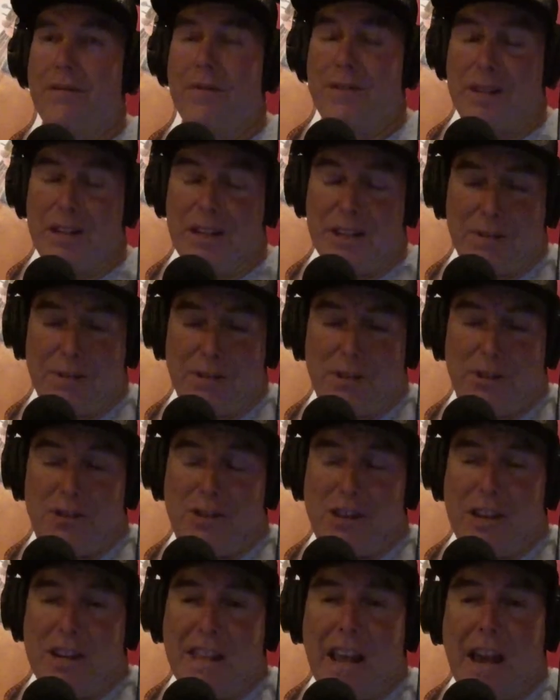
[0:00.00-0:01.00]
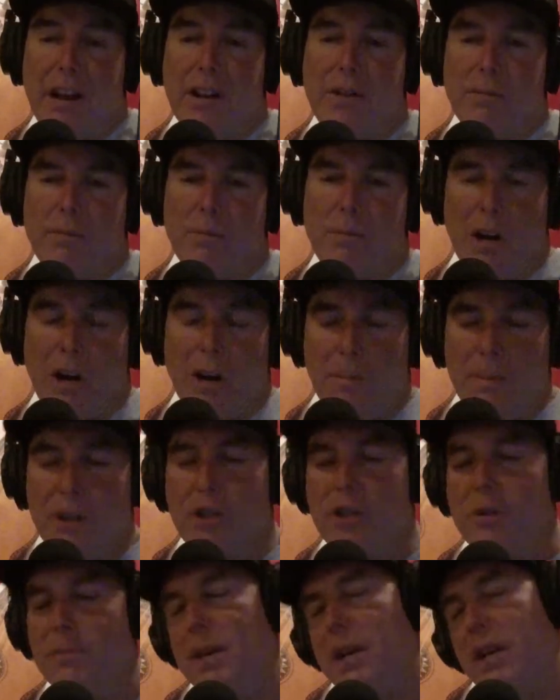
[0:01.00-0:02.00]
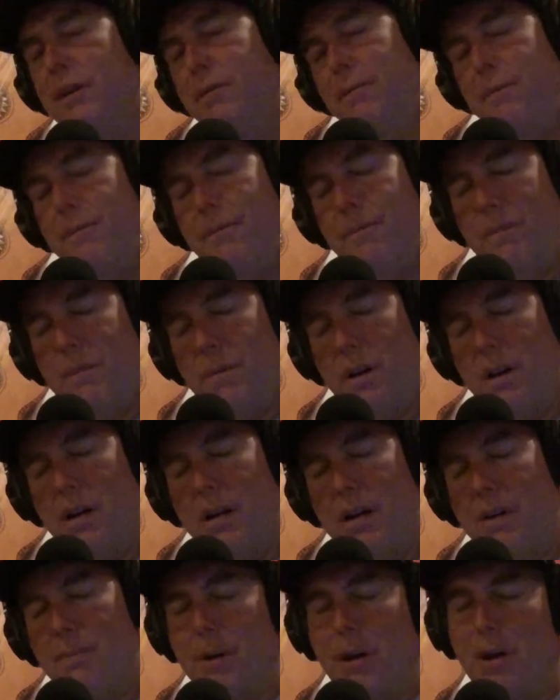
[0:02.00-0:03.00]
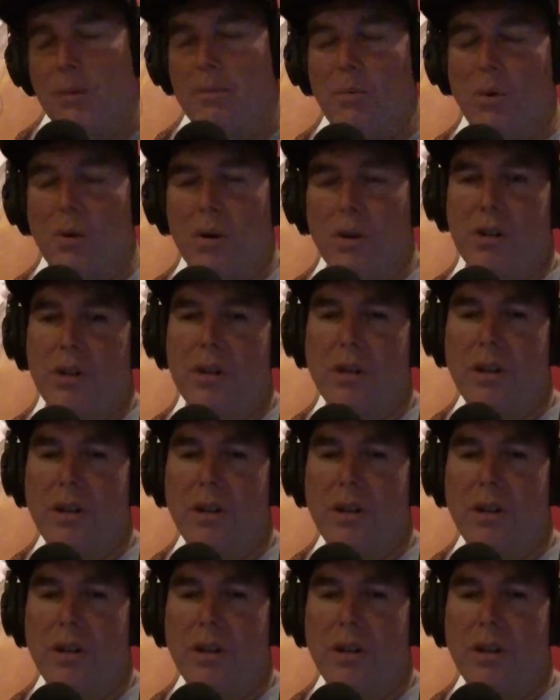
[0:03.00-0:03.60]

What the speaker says: it's in that realm, it should be compared more to